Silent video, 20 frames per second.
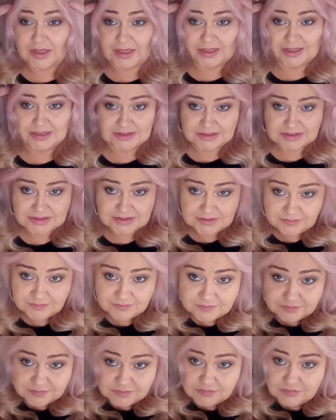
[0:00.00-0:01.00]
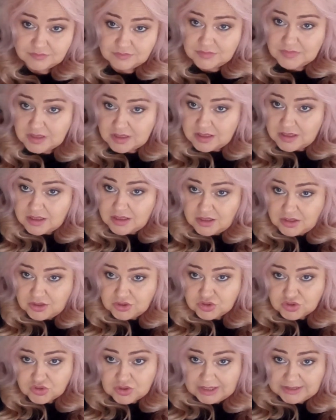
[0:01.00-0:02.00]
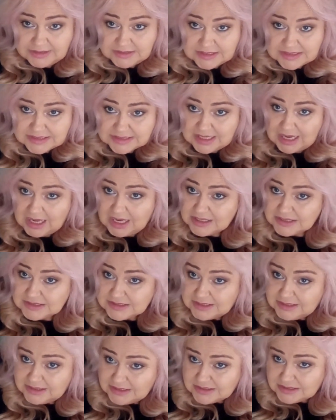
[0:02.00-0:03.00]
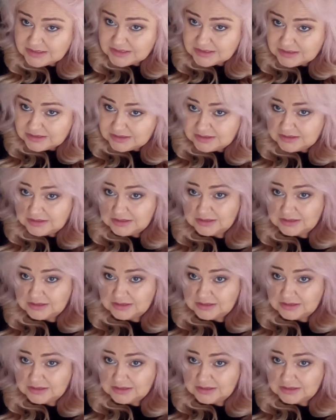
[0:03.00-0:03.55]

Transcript: is try and disguise it